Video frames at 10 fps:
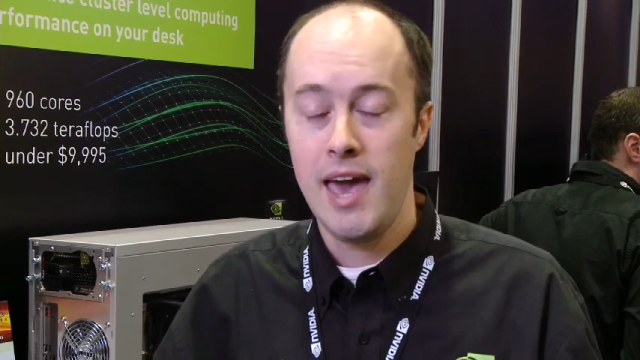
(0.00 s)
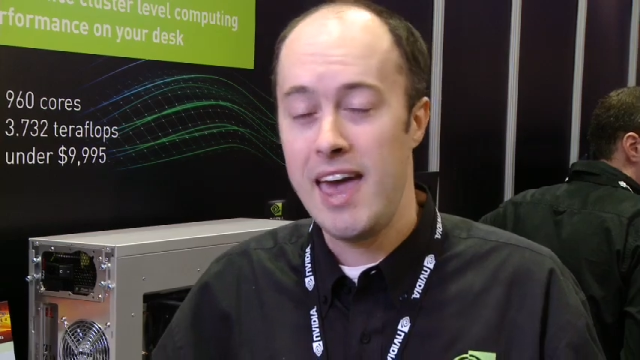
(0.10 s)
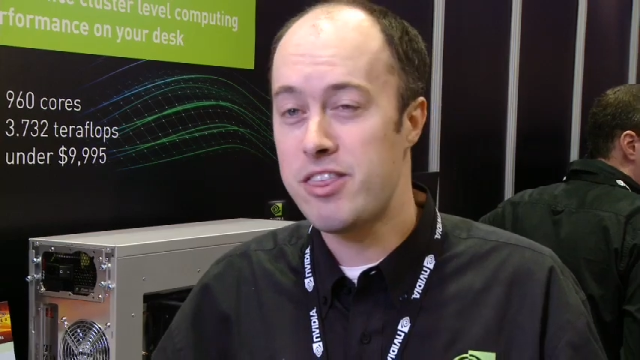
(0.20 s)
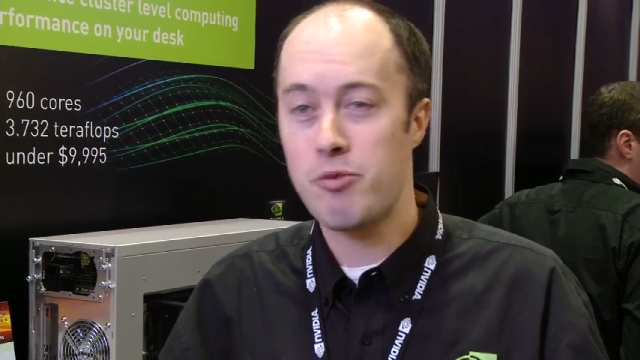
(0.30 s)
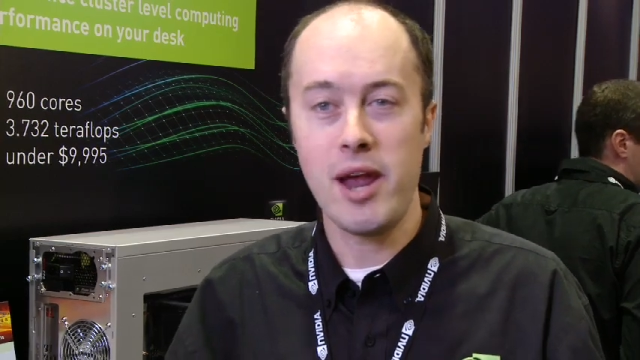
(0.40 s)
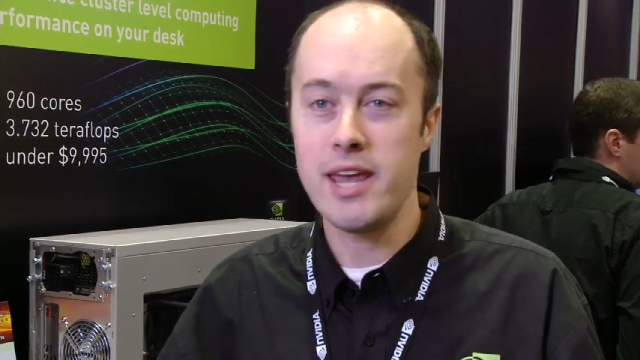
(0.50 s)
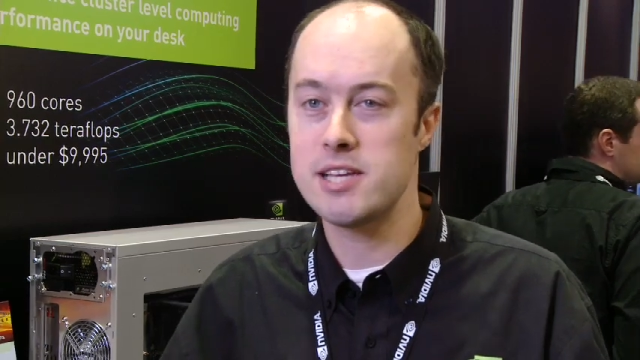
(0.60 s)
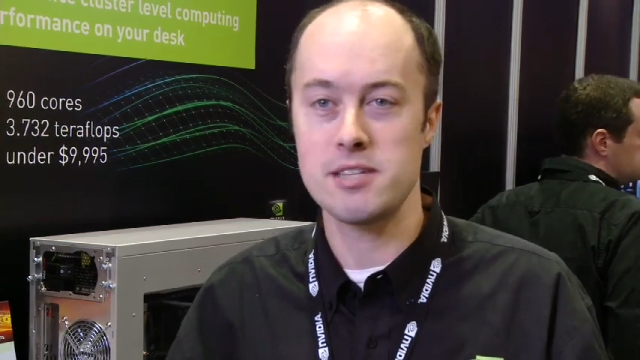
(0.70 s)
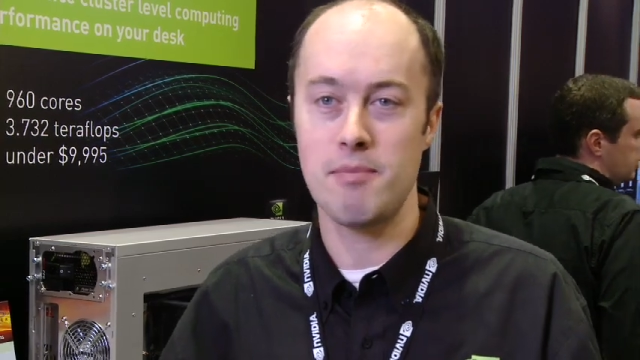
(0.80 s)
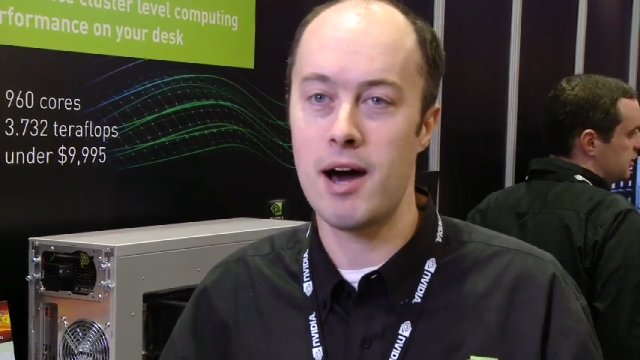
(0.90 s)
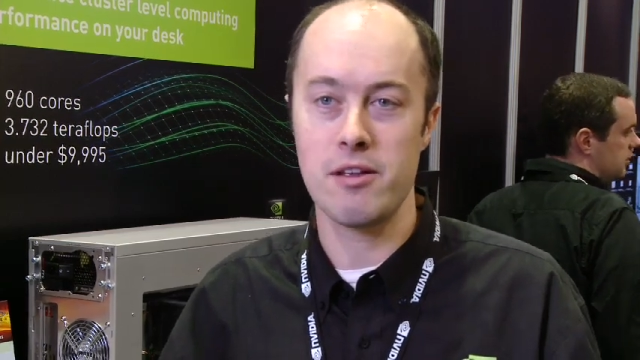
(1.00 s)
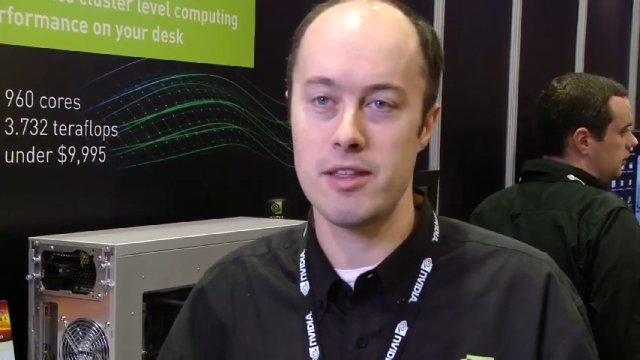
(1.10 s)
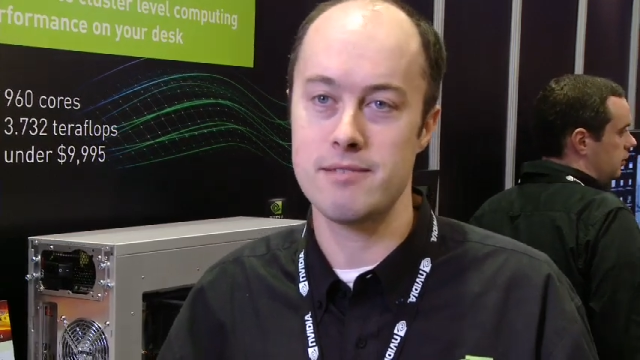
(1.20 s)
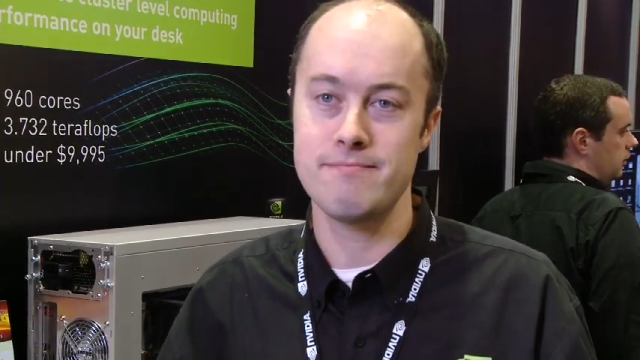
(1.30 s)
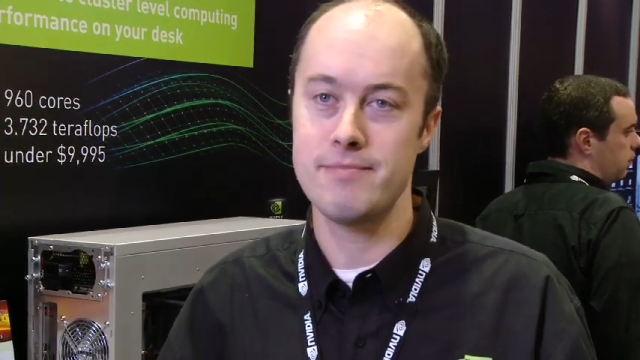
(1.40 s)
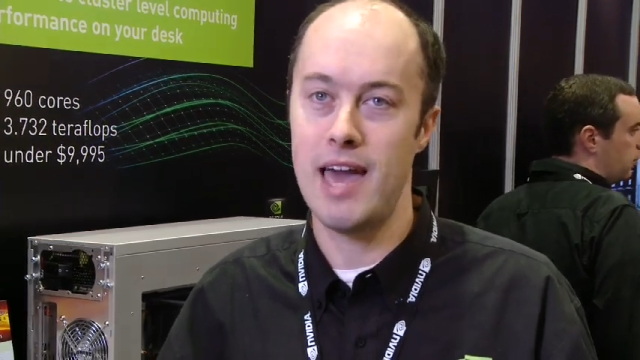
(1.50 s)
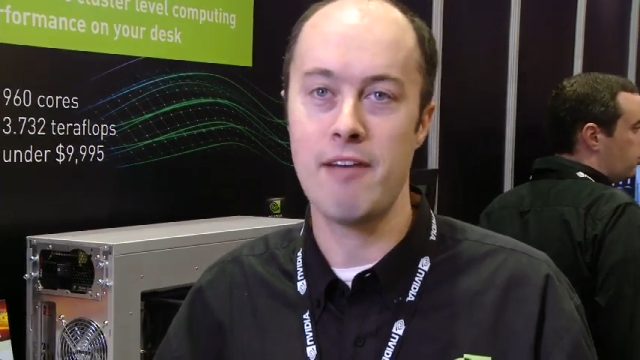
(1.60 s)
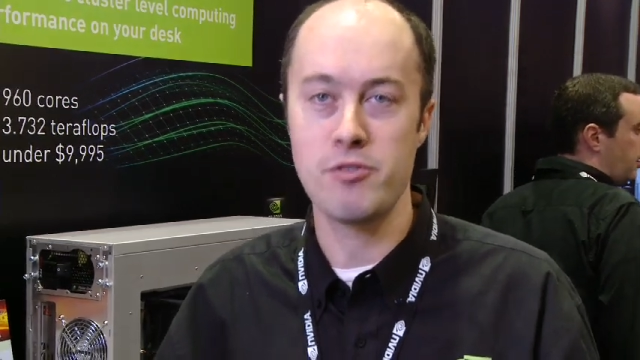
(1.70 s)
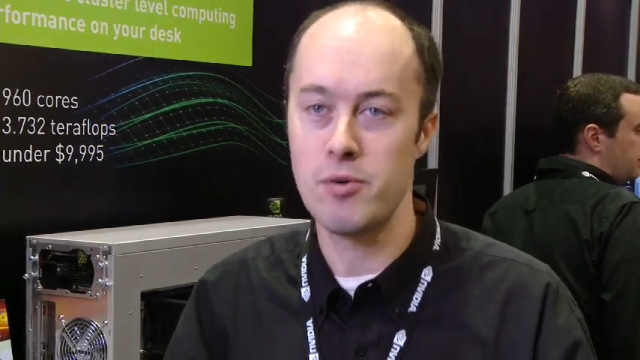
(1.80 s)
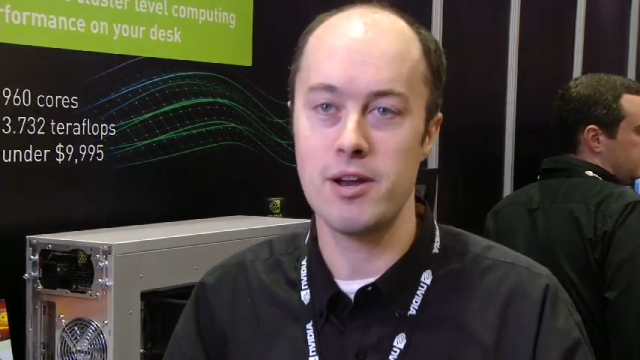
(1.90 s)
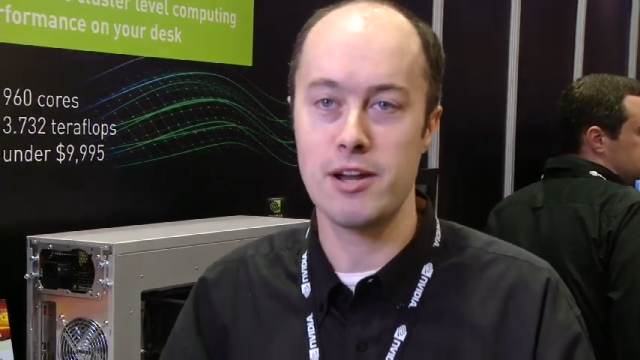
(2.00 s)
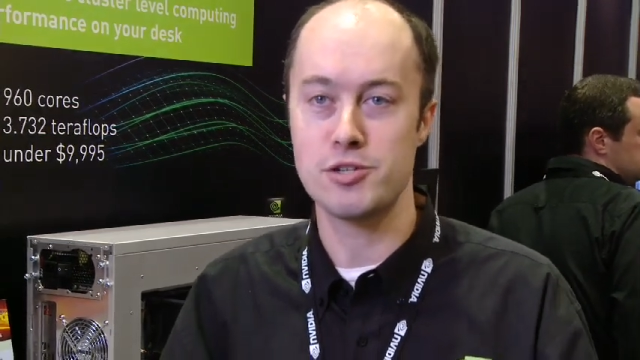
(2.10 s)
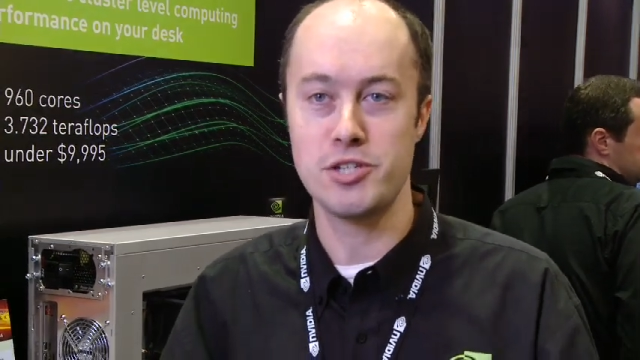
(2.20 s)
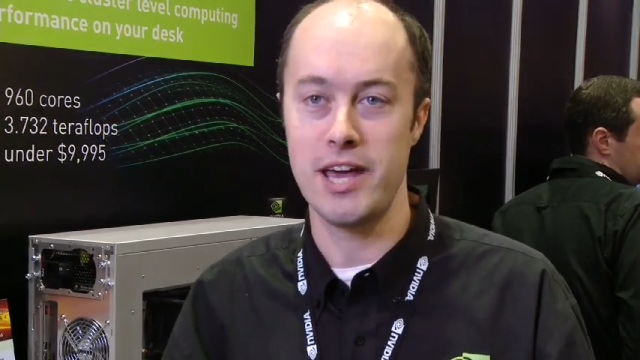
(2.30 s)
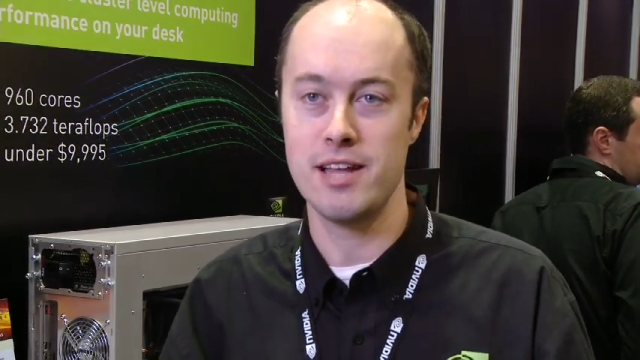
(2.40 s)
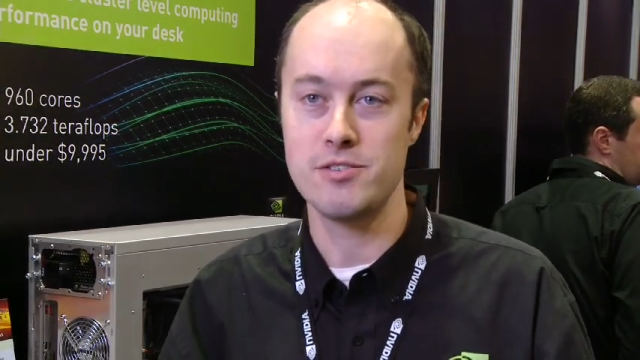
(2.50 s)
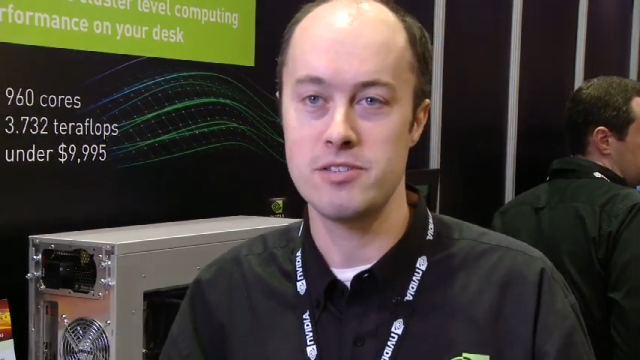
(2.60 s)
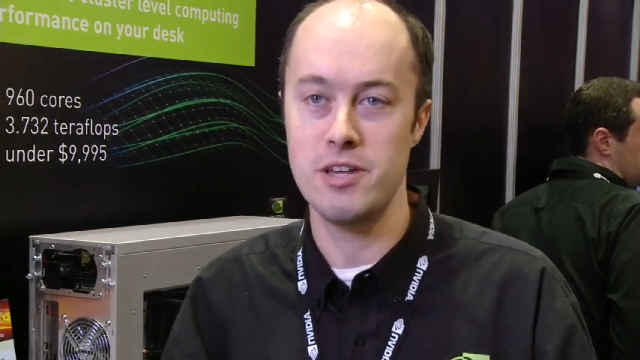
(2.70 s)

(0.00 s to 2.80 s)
And threading is a model that everyone understands.